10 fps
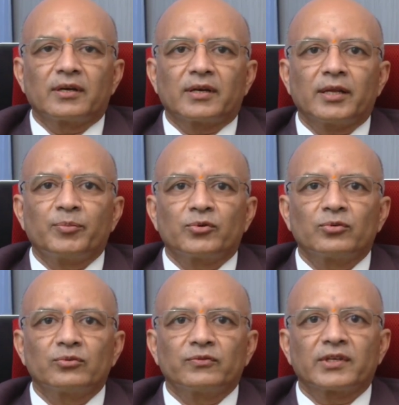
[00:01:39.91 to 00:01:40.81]
Type
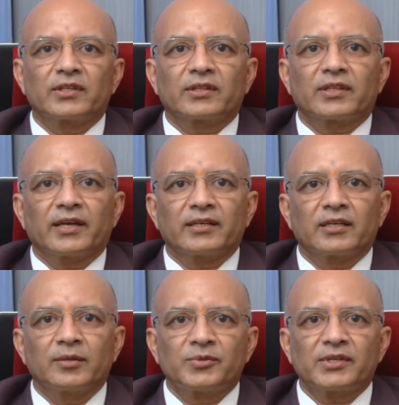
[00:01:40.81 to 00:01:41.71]
2, where the
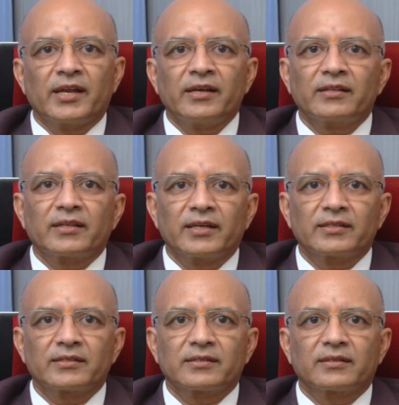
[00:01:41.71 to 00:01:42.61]
hips and
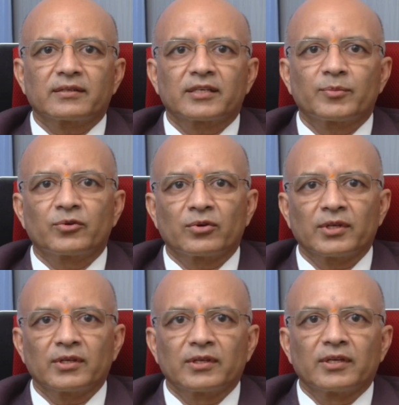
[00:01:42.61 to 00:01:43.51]
thighs keep growing.